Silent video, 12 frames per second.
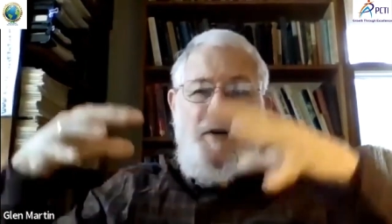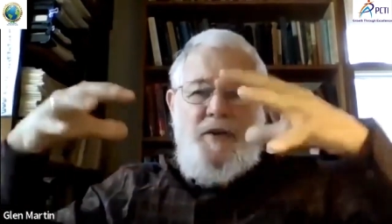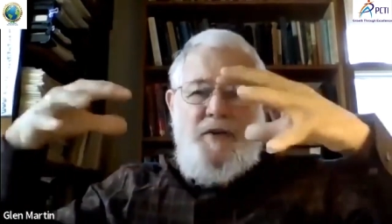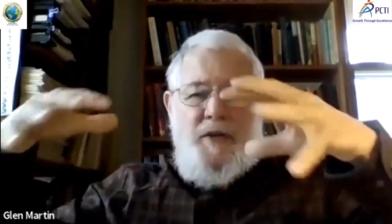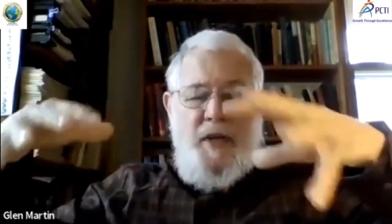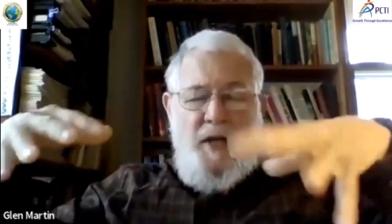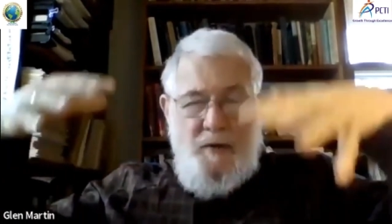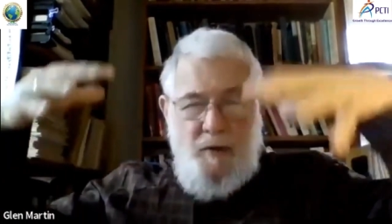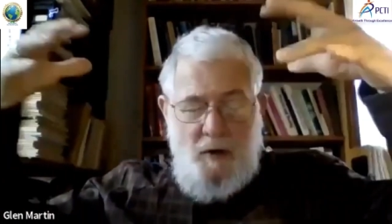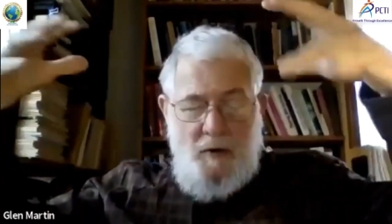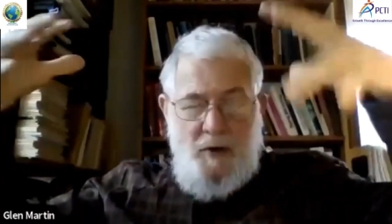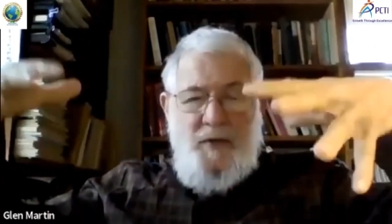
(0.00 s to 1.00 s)
as they
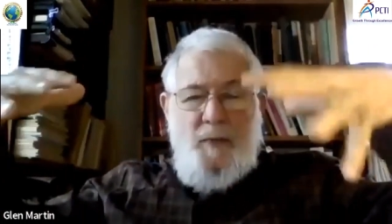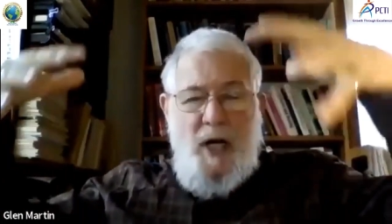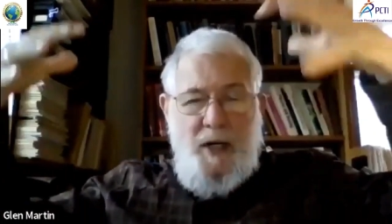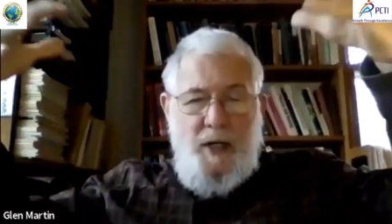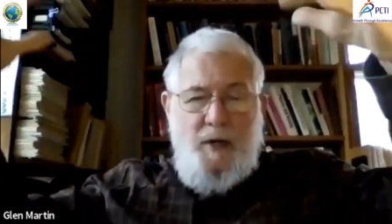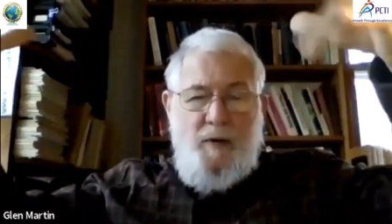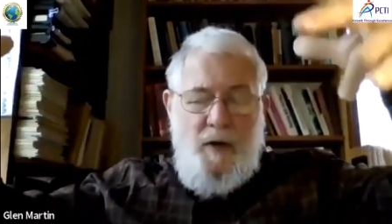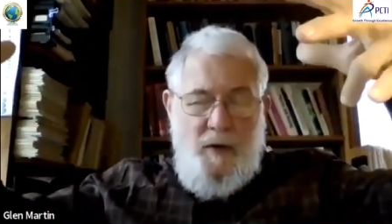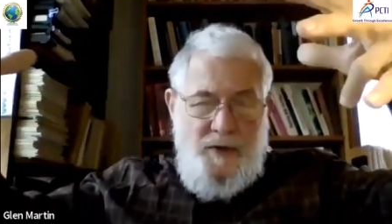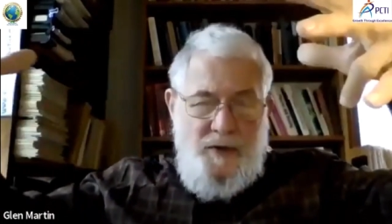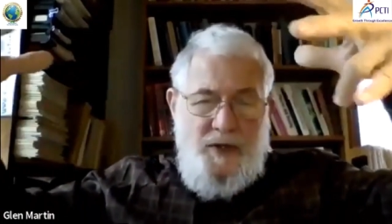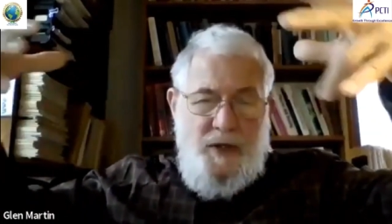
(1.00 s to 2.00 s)
grow as Manna
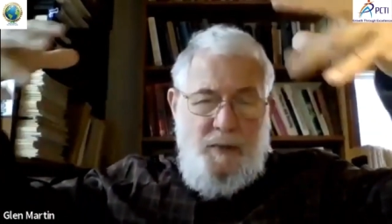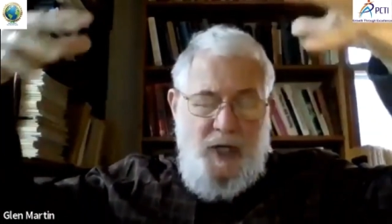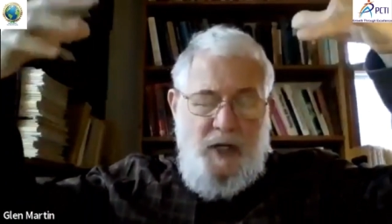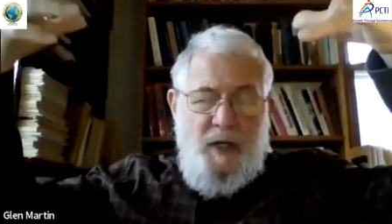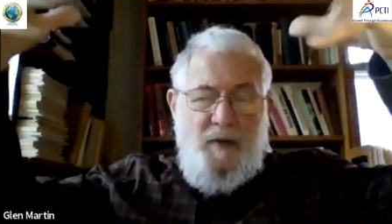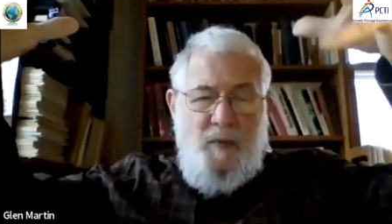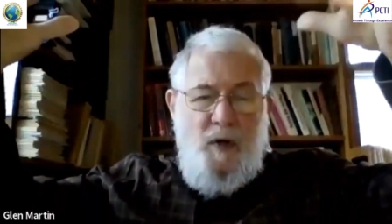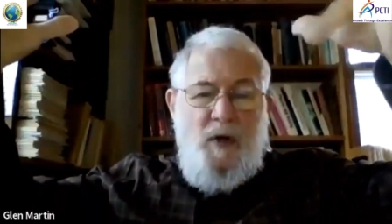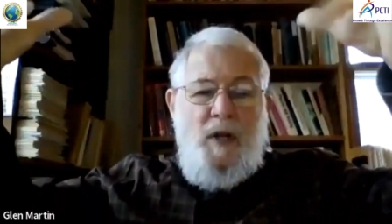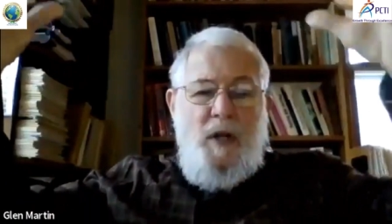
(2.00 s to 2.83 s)
grows and becomes more